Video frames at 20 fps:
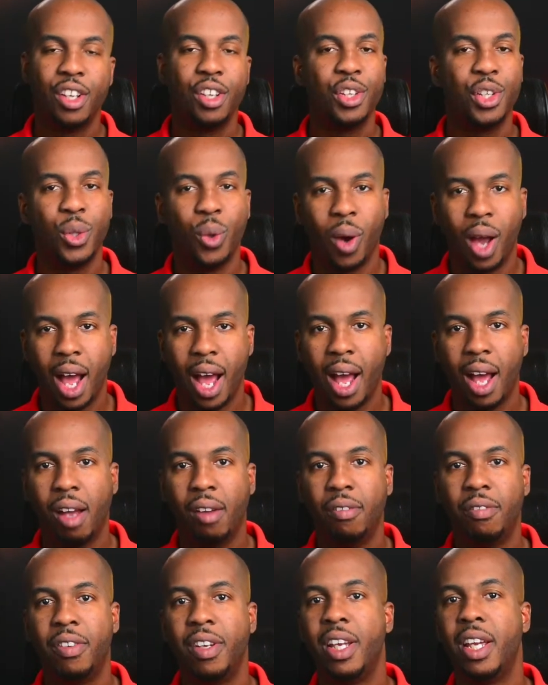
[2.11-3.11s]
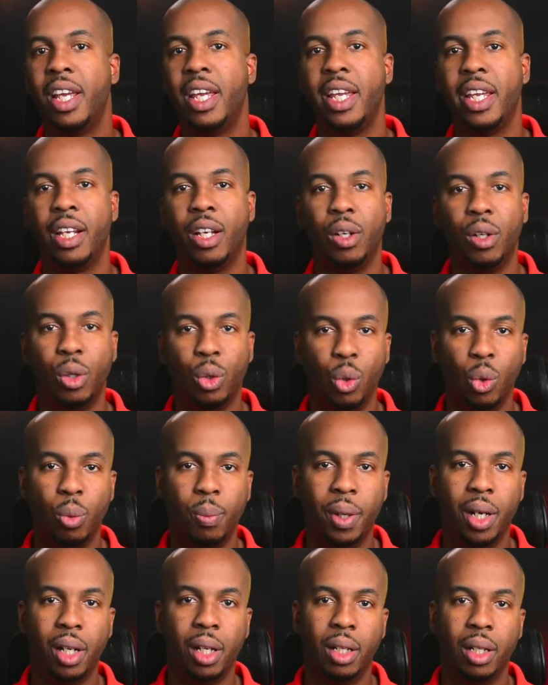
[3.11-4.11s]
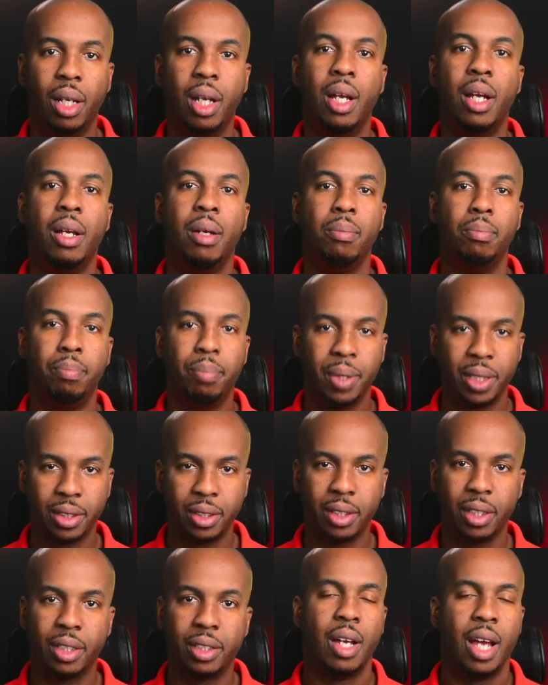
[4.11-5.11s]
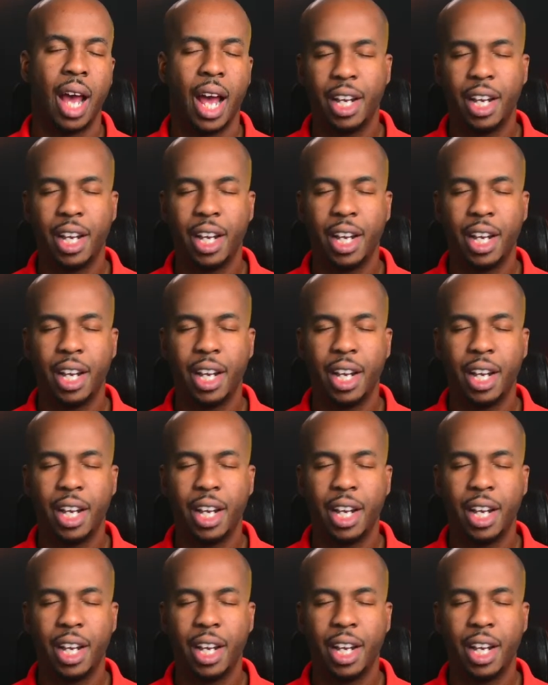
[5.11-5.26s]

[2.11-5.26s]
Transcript: you have a global business.